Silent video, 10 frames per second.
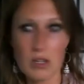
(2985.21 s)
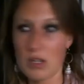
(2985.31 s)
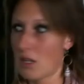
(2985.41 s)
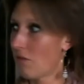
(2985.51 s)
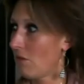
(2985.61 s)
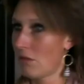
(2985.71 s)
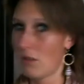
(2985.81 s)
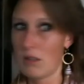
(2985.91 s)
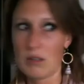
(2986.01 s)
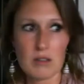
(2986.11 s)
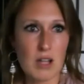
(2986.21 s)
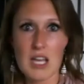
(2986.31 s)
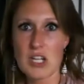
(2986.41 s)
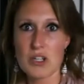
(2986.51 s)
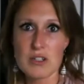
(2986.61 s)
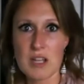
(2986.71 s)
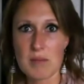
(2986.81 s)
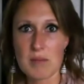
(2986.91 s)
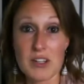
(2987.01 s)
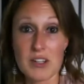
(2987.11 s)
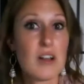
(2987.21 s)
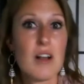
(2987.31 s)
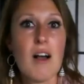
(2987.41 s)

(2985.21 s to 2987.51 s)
enough, I can't charge that much.